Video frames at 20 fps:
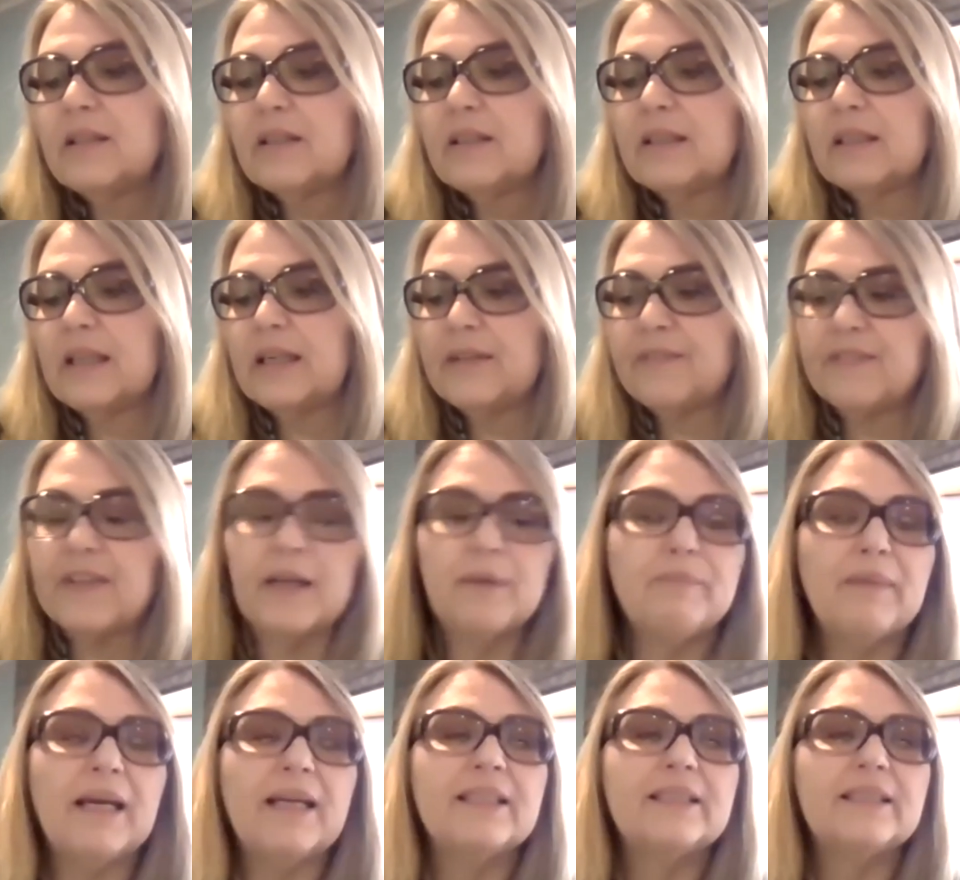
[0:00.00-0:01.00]
if they
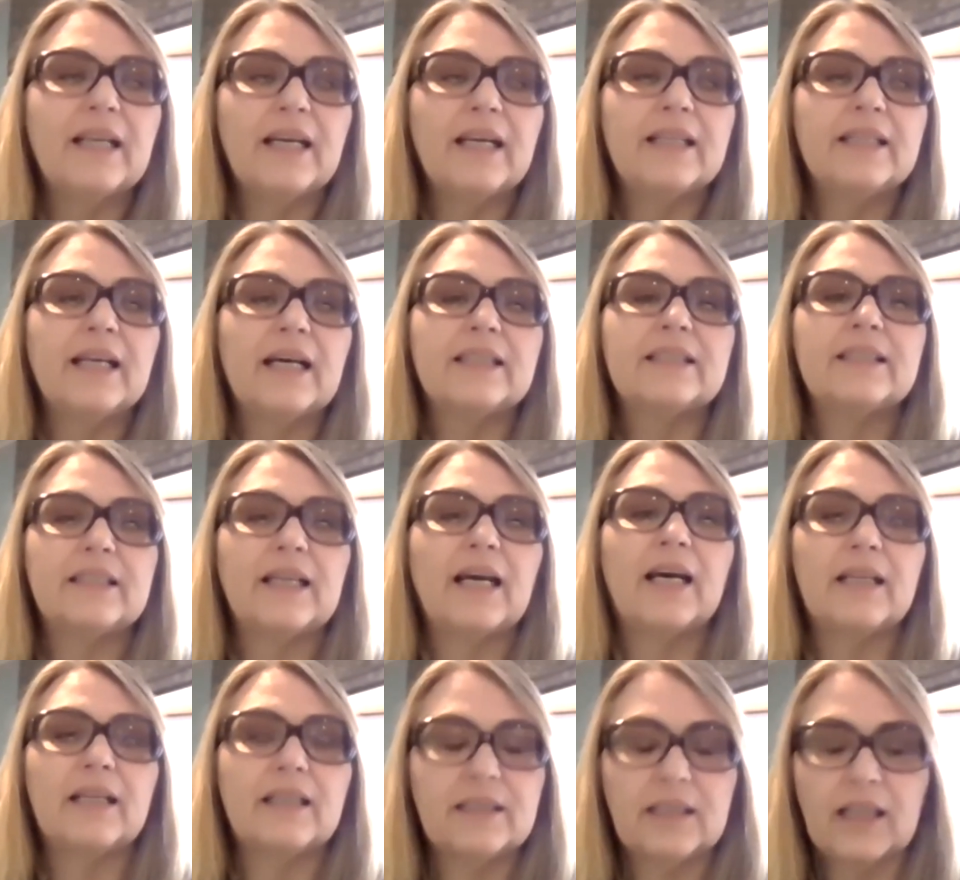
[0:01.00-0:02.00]
maintain that
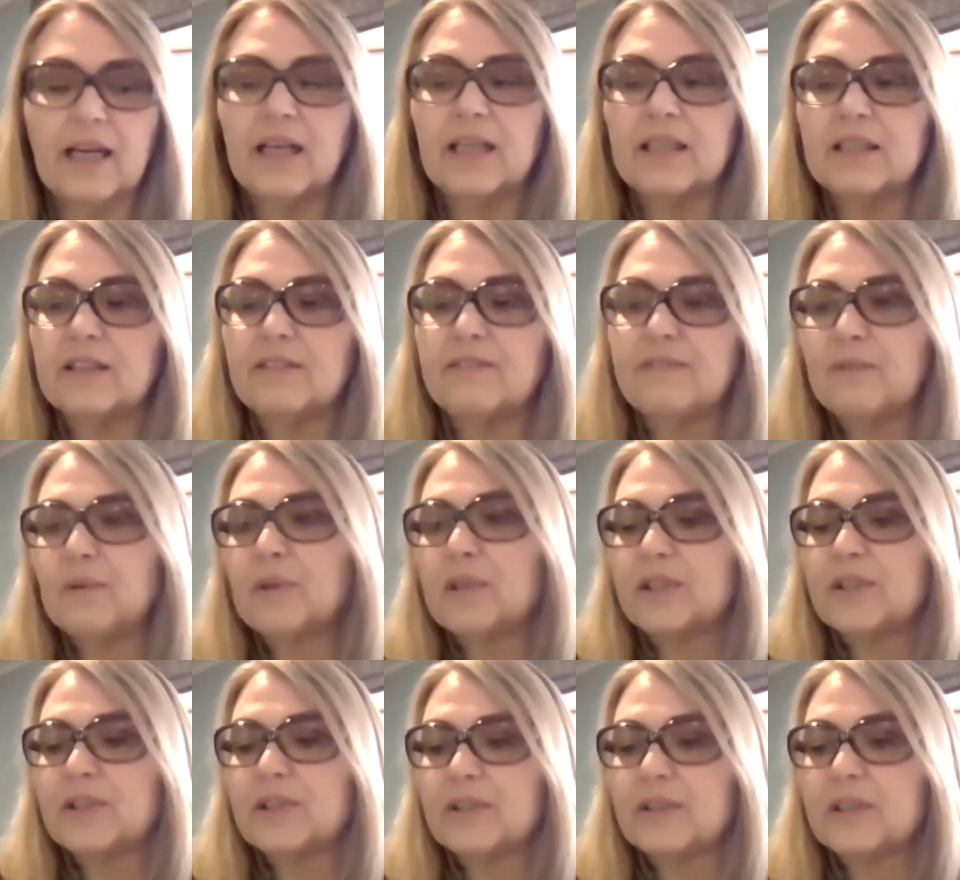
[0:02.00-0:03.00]
status as
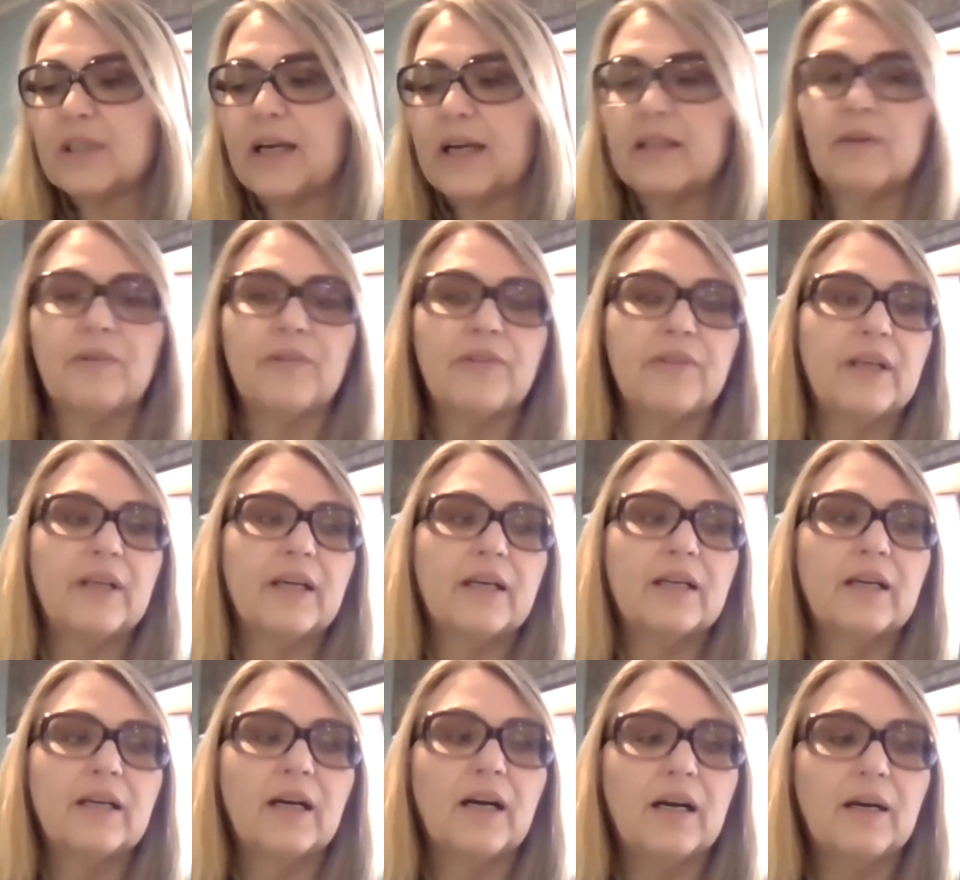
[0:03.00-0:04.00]
enforcers, I don't
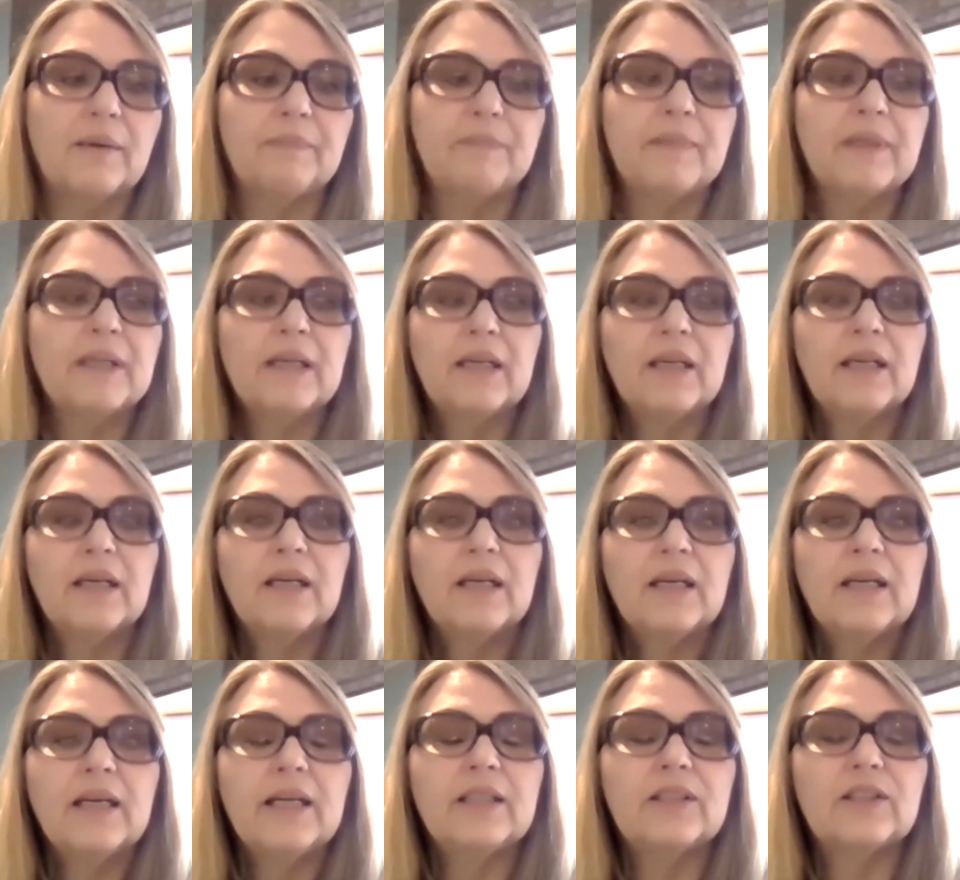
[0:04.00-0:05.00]
think
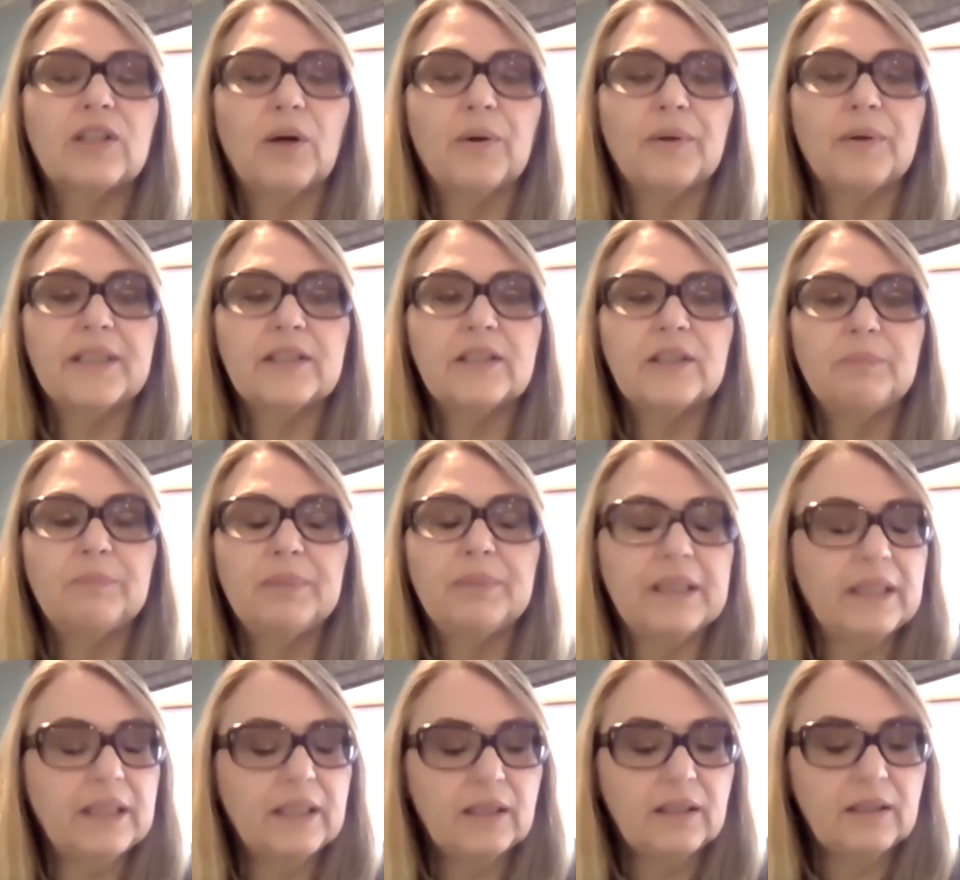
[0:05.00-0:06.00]
it's going to
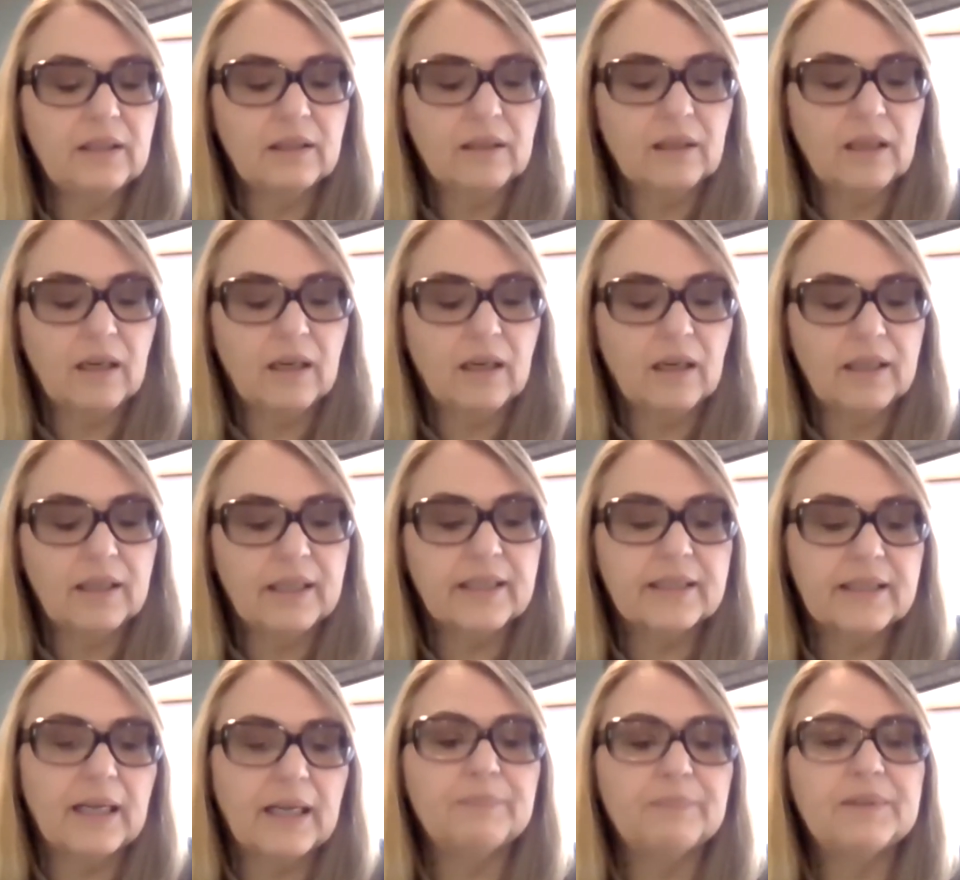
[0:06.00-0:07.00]
be
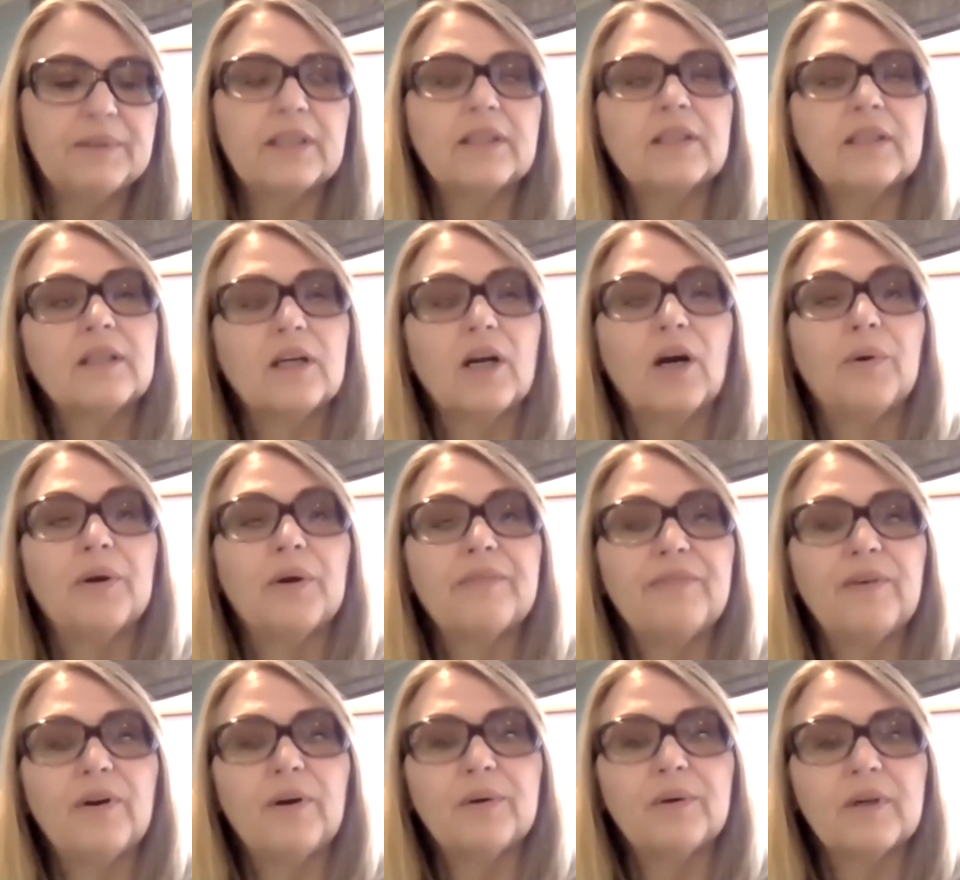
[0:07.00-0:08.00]
accepted going
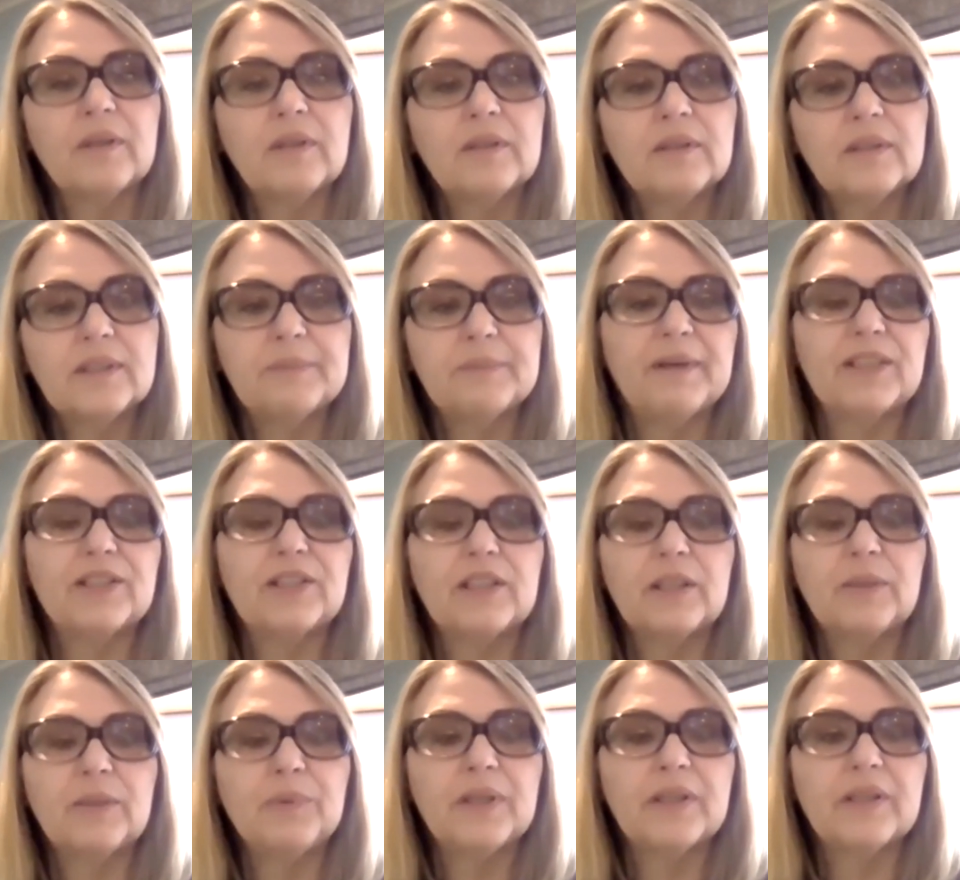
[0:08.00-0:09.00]
forward,
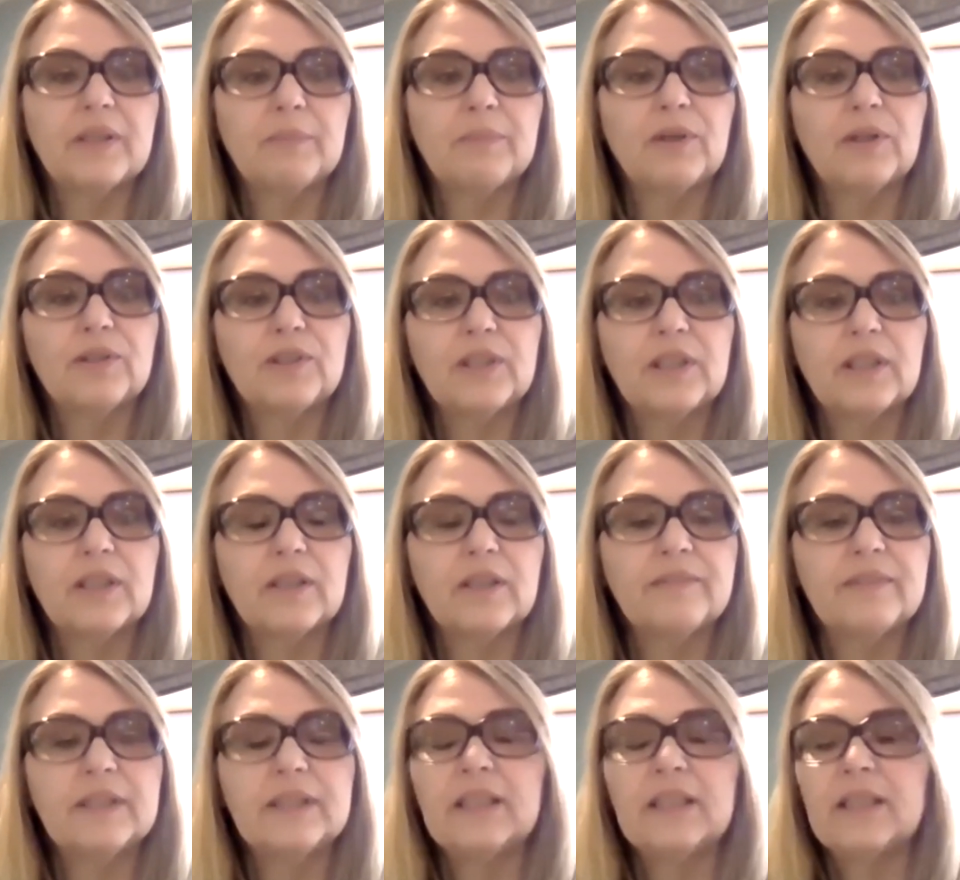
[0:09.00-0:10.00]
especially with the merging of
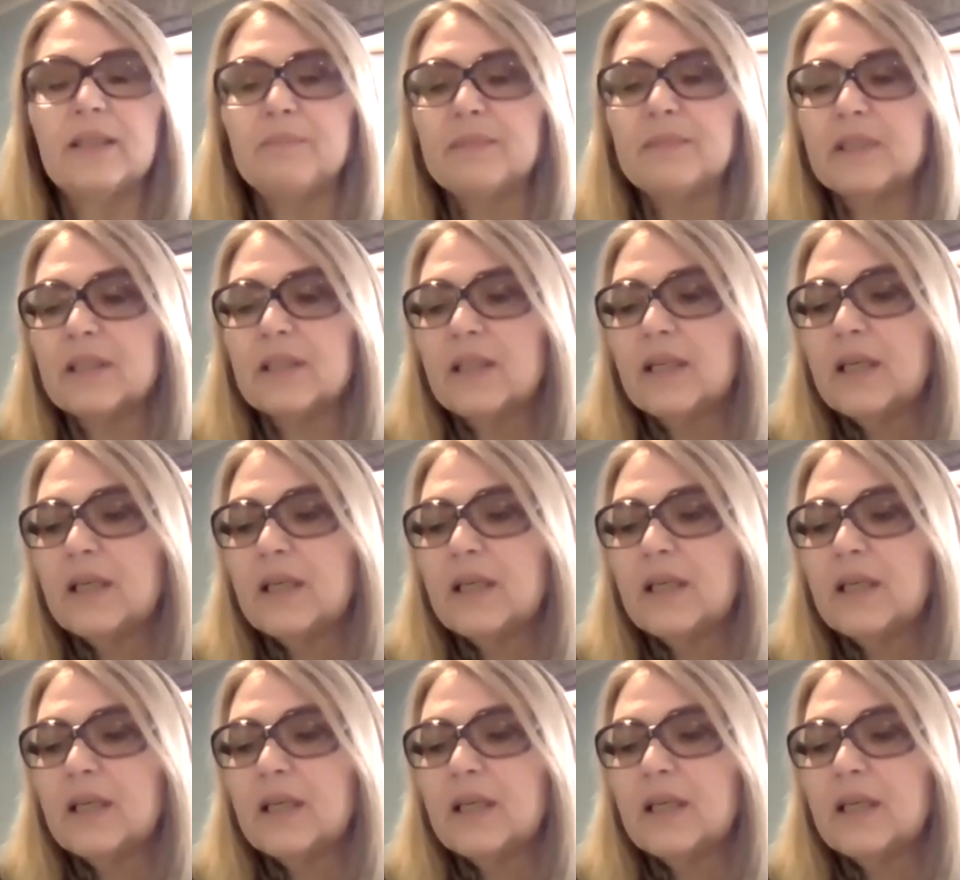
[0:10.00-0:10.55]
the teams.